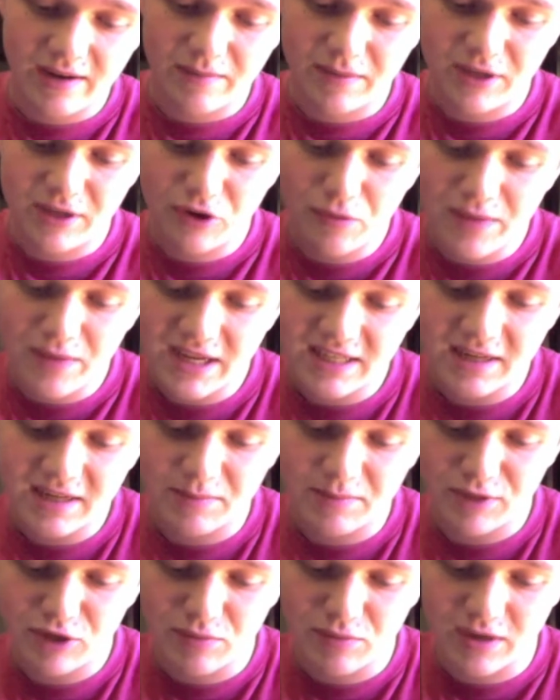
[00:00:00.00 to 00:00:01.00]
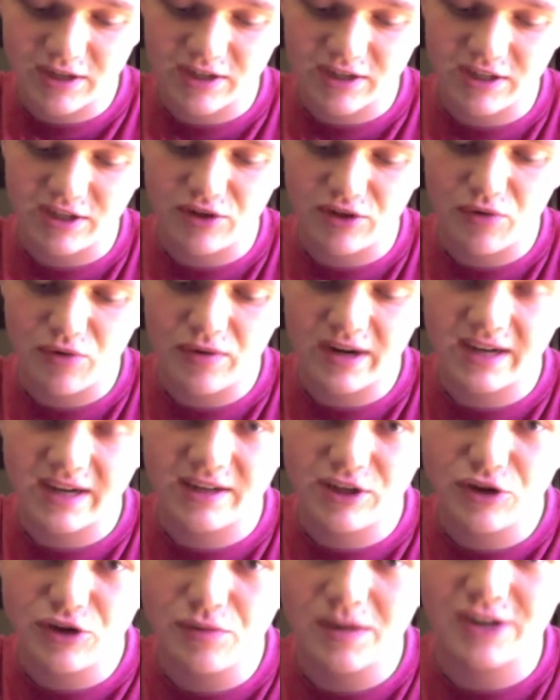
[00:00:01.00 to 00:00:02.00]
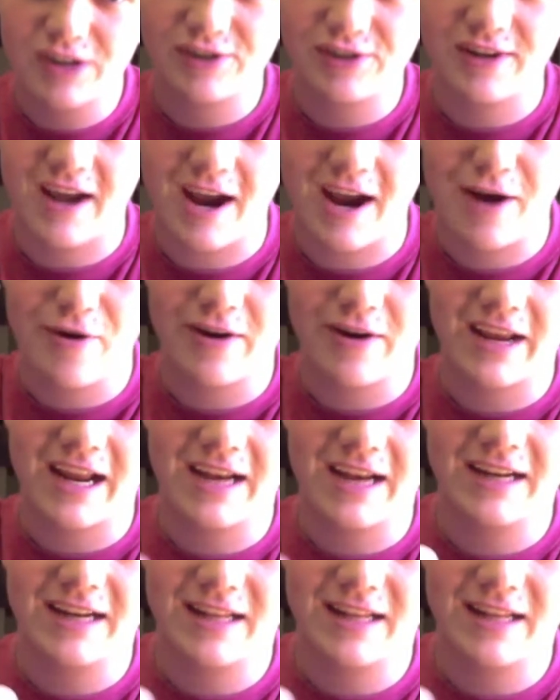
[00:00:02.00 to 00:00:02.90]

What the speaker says: but don't mix it up too much because you don't want too much air to get into